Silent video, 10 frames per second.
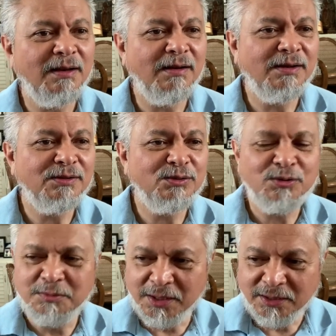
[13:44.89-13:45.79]
learn
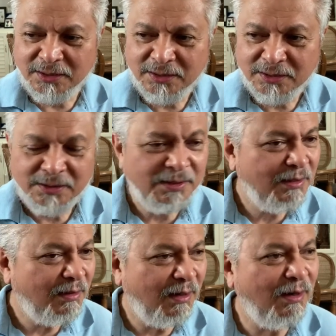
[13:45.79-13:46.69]
to obey,
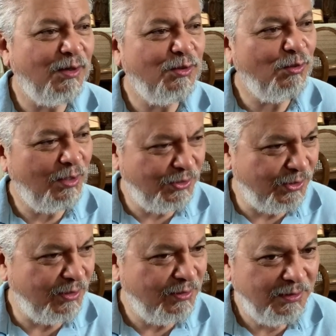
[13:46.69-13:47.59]
learn to
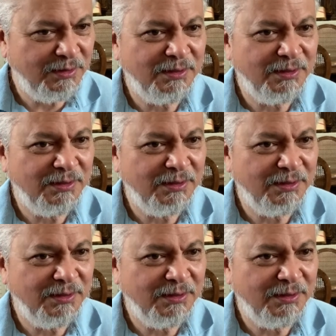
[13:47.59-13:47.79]
listen,